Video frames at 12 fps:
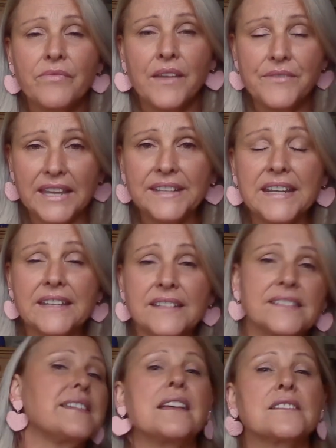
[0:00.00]
It
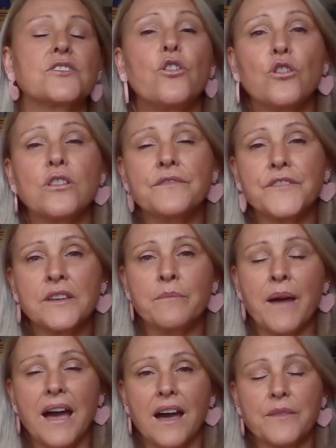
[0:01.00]
is, yes. All of them
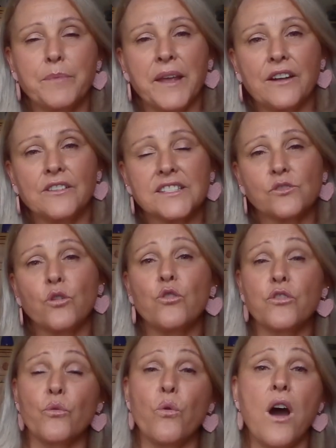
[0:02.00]
are the parents or
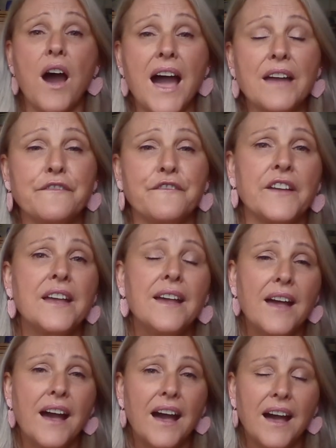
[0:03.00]
the wife,
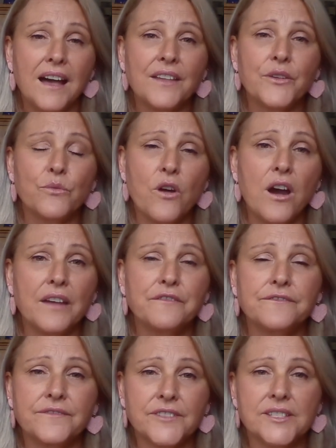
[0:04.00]
the
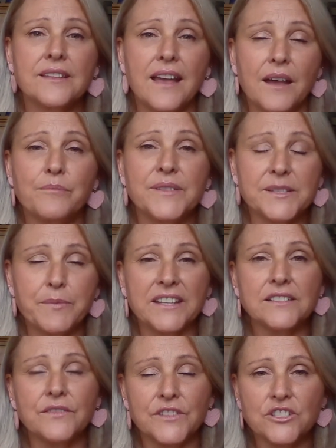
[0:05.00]
wife's
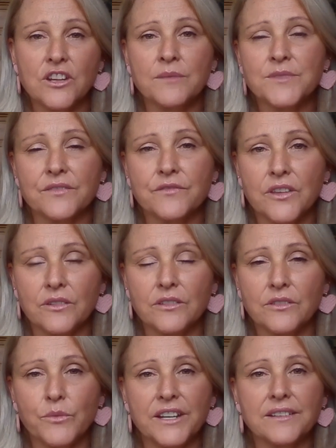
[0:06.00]
perspective in terms of the
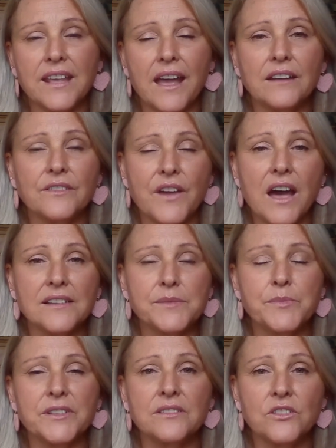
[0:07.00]
one account of a
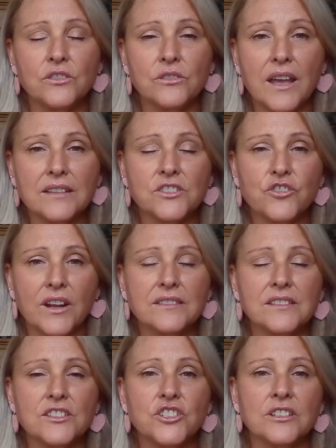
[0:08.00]
husband who has
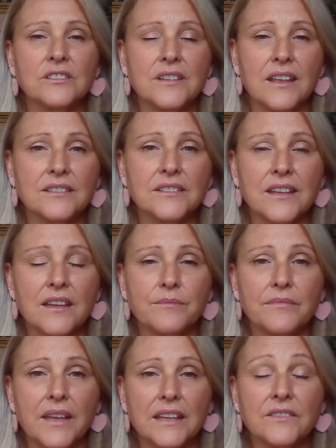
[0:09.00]
transitioned,
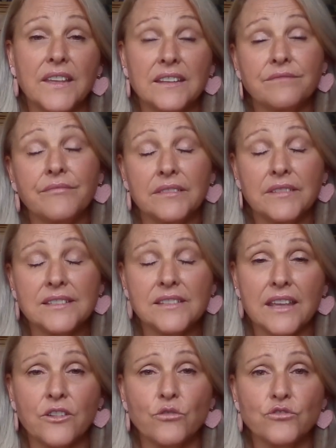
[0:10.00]
and then his
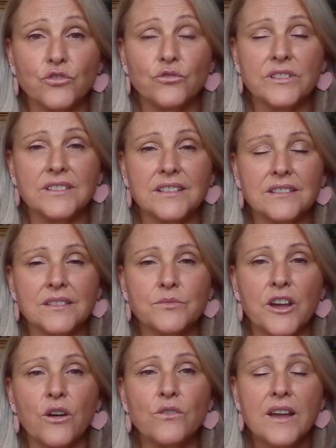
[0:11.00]
adult daughter did as
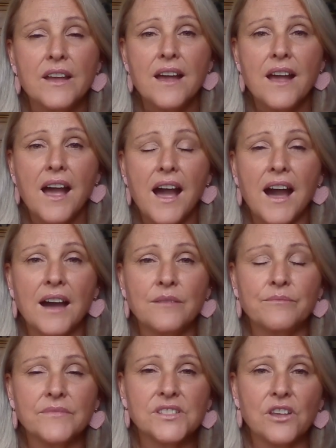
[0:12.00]
well.
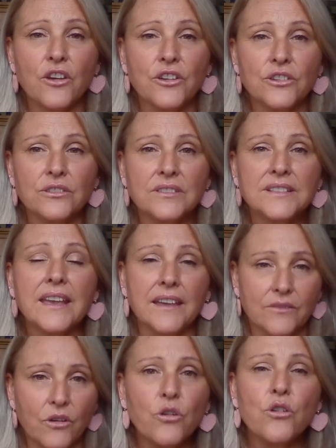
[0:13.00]
So,
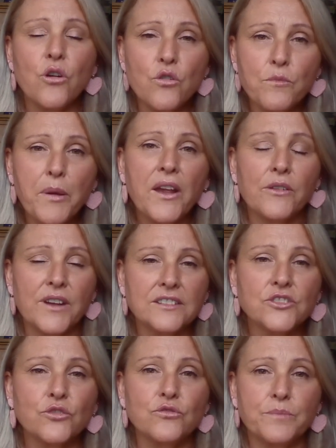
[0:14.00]
yeah, all
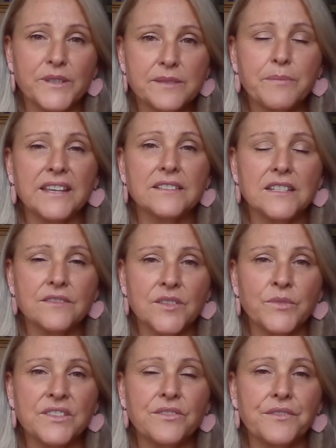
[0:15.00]
parental perspectives, and
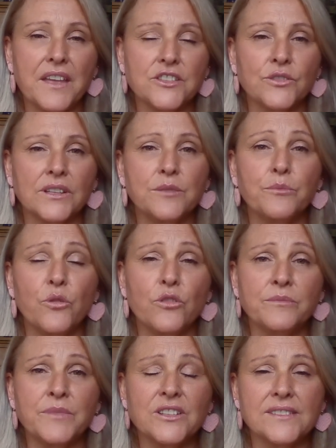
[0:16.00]
we think that's really
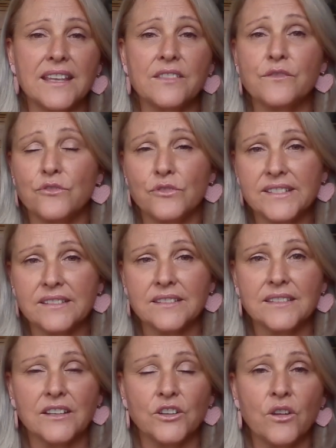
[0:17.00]
important because they're the
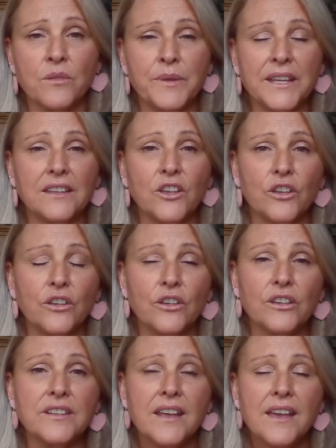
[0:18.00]
voices that are not being
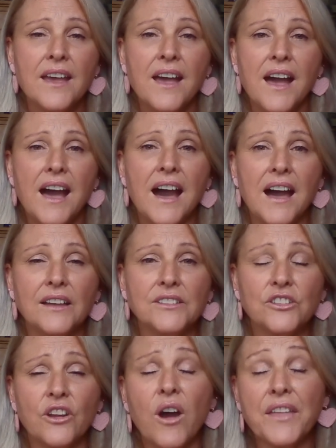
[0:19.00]
heard.
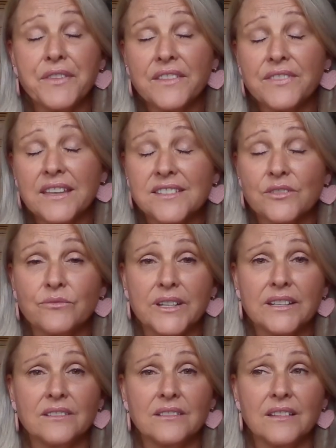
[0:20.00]
You know, I think there's a
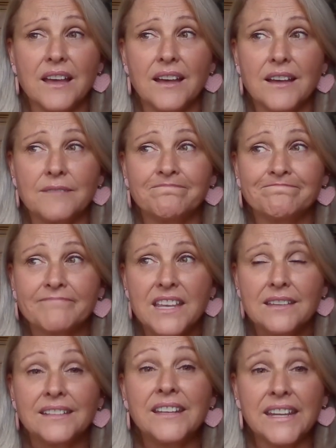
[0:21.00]
real
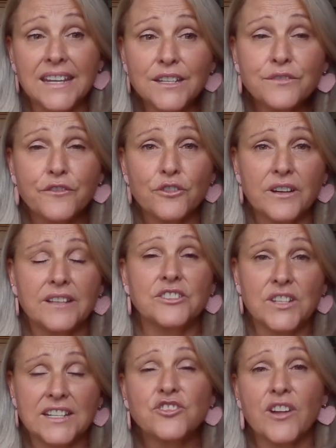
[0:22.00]
need for a
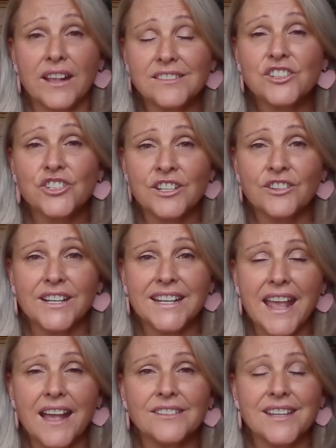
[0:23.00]
detransitioner
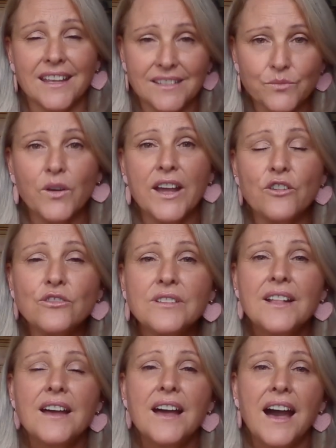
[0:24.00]
account as well.
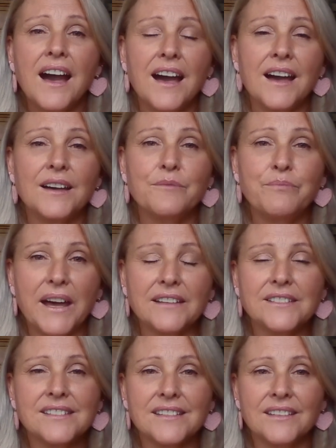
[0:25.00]

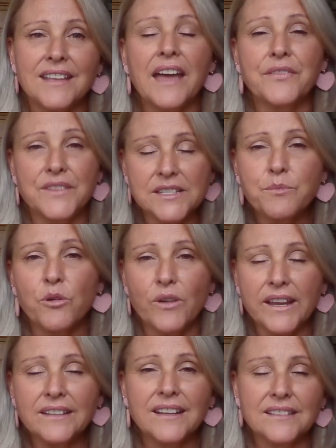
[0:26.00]
But at this
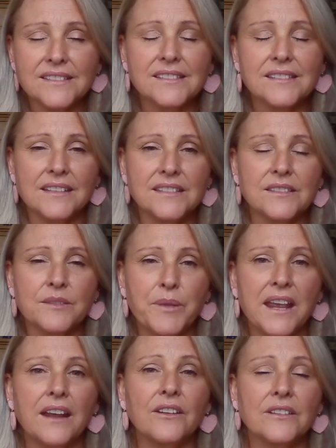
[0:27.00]
point, it's the
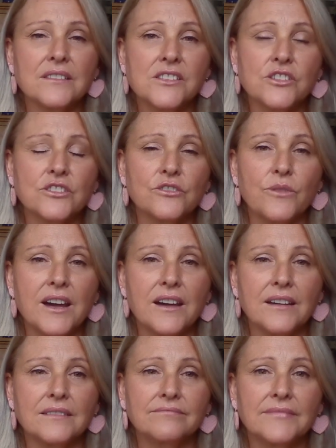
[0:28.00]
parents who
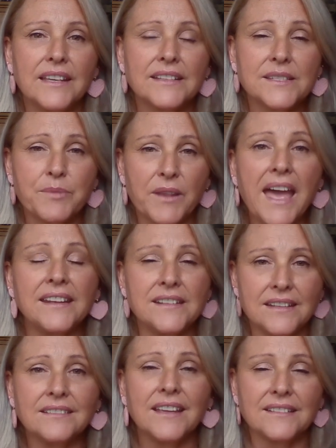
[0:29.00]
are
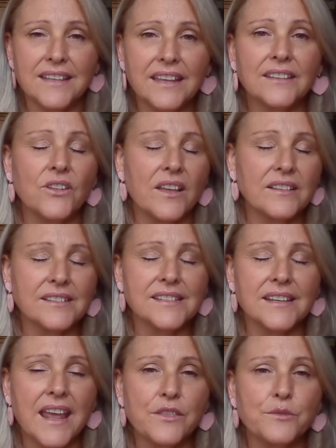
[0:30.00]
explaining, again, like I
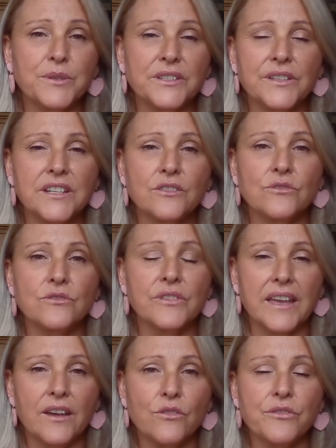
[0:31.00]
said, how the political,
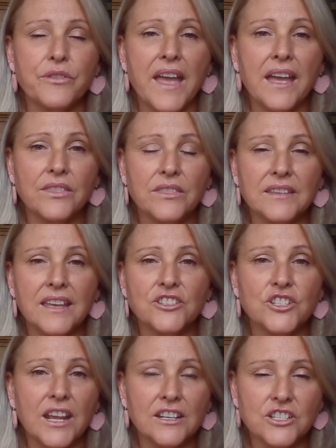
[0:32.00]
the health and the
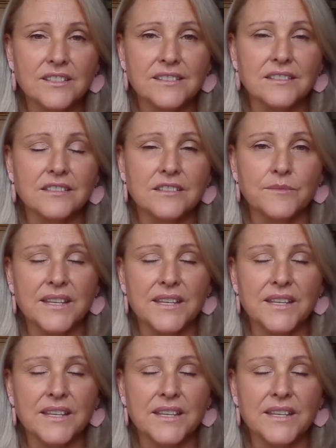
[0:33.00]
education systems